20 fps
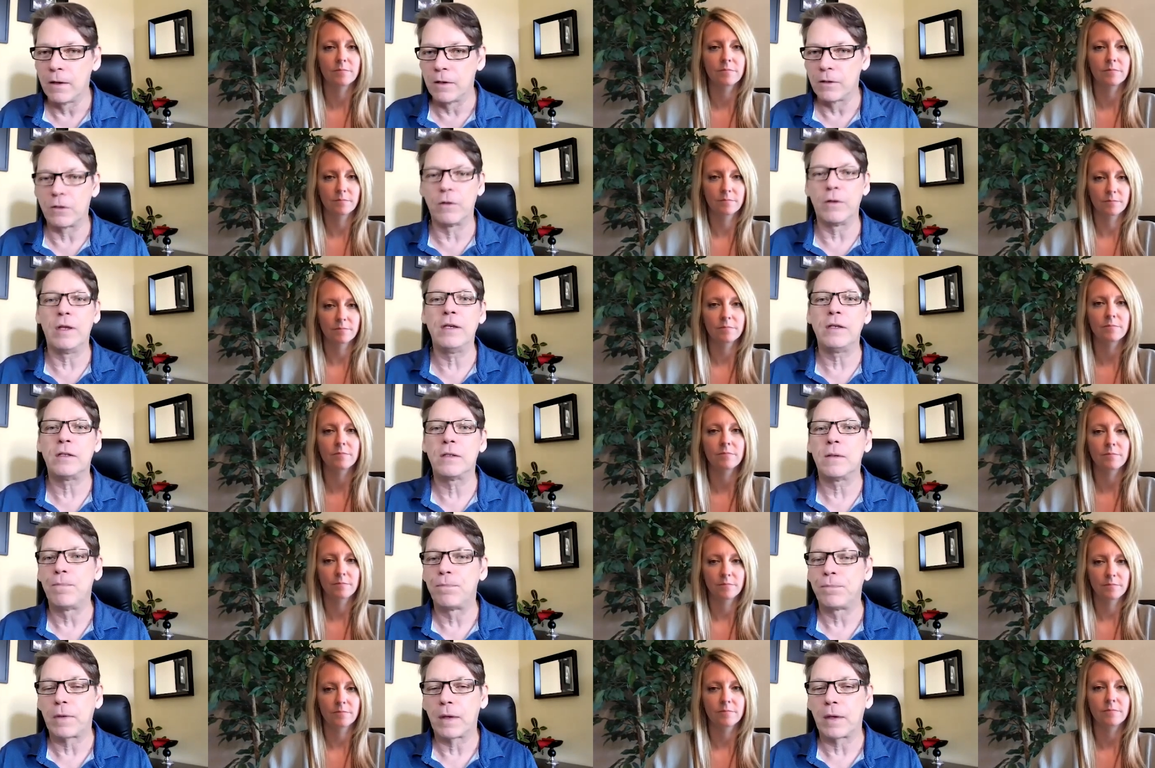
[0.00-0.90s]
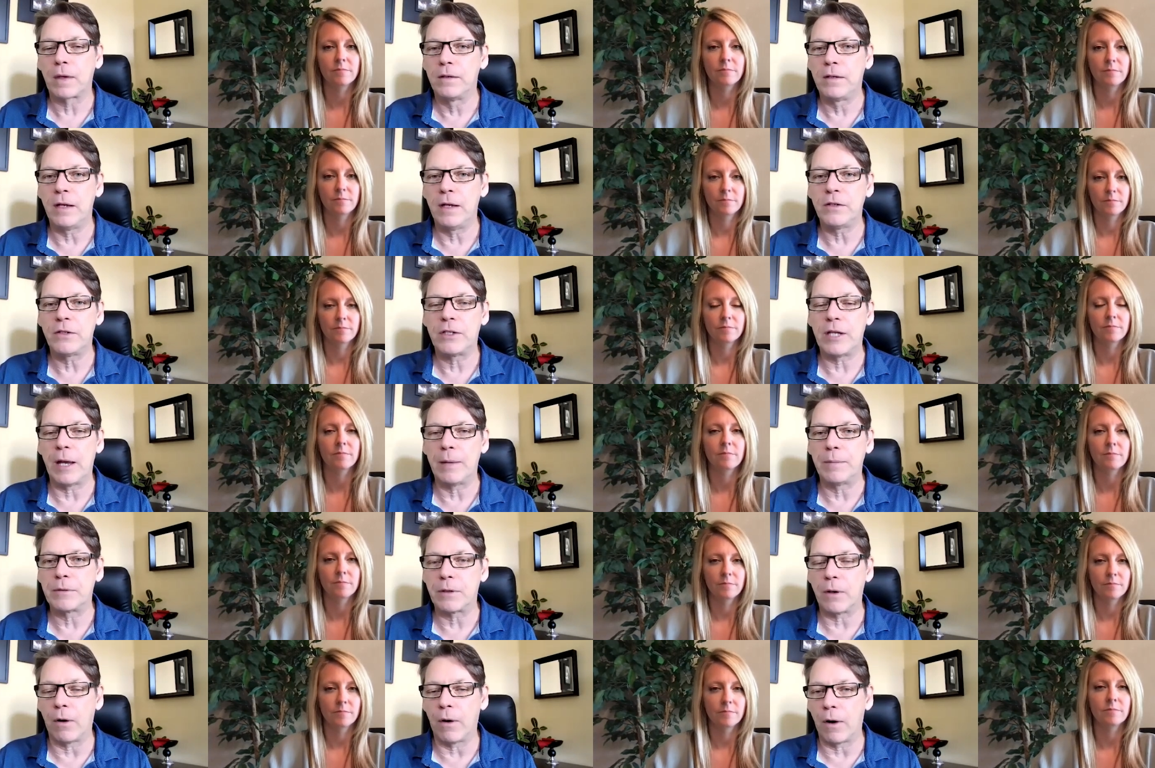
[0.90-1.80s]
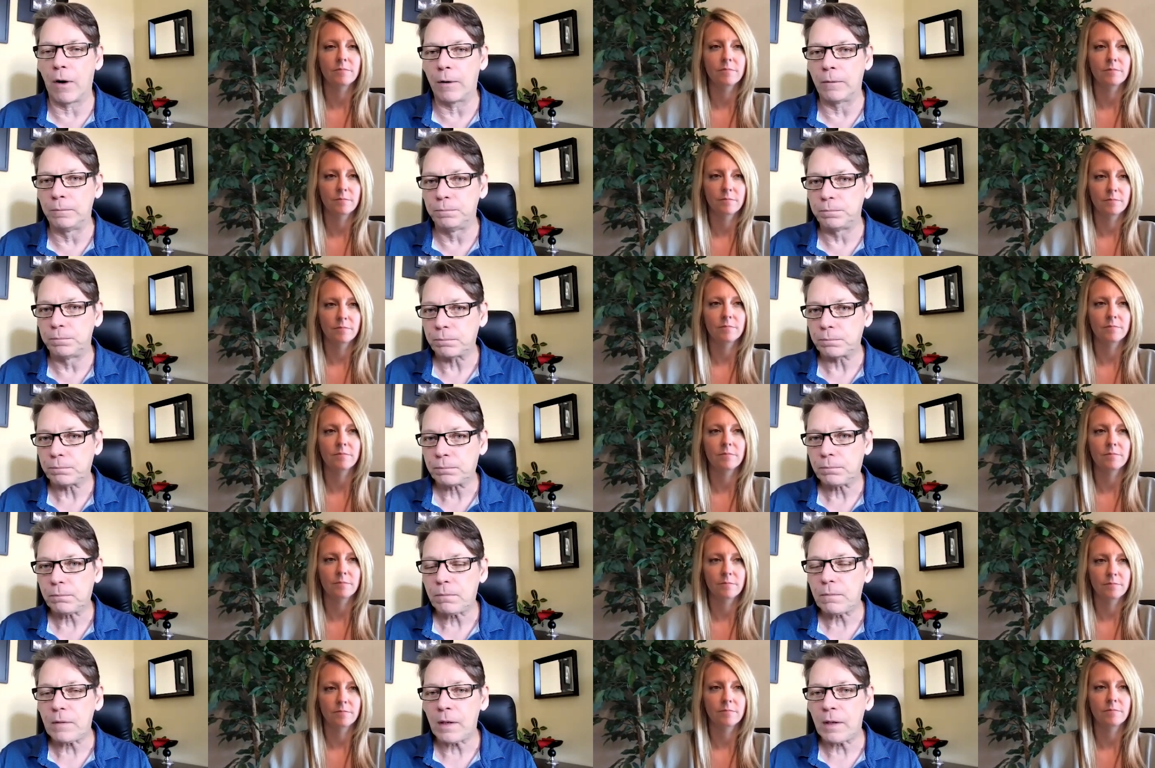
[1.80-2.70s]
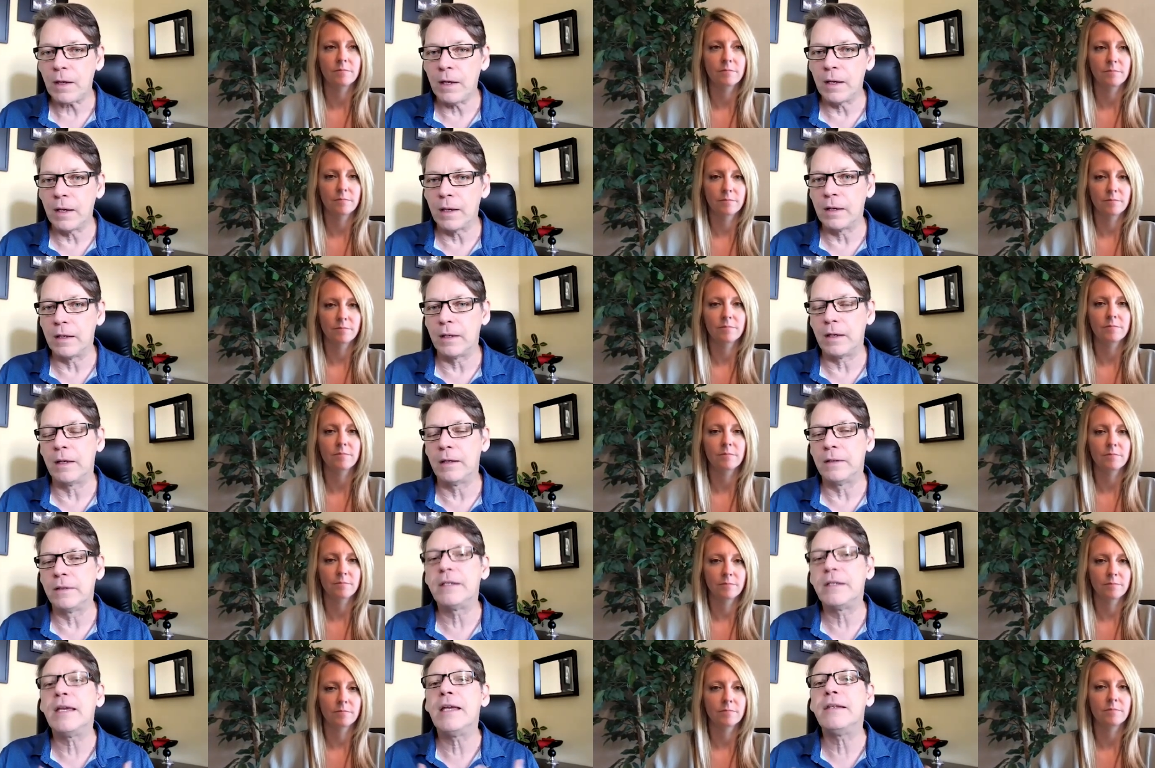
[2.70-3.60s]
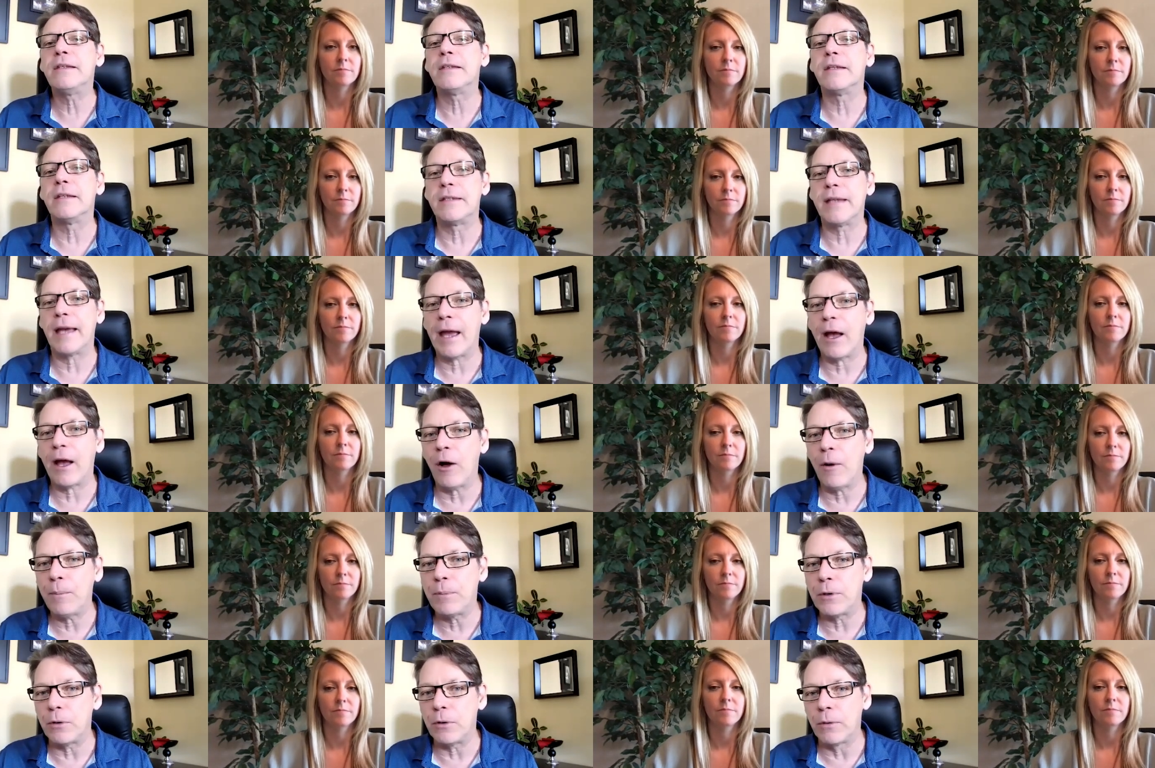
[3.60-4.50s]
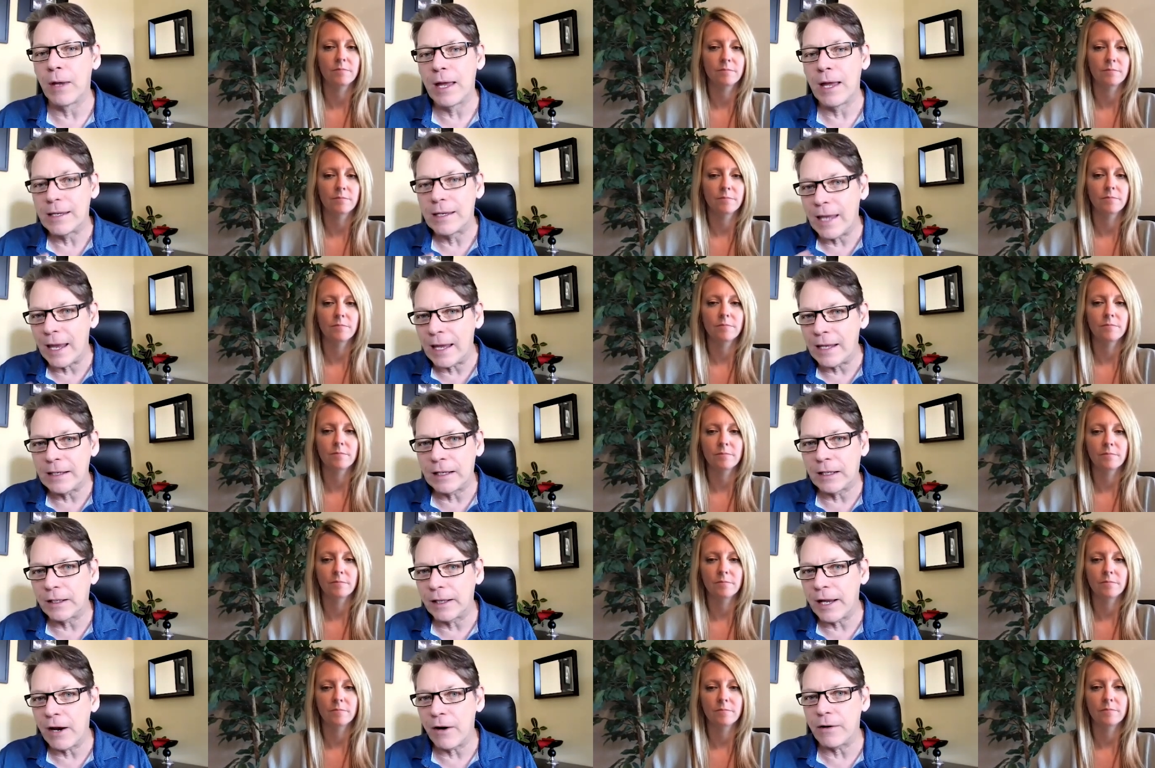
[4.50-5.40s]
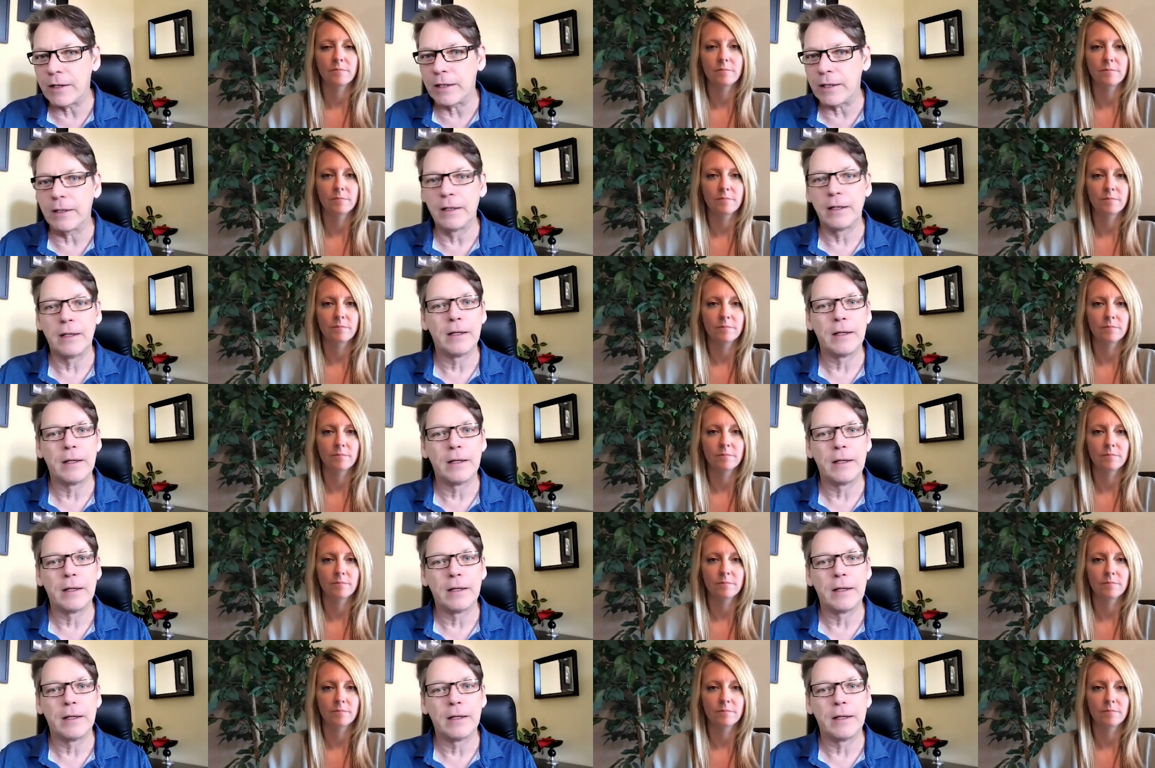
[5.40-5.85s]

Speaker 1: So these 10 steps are intended to help you gain clarity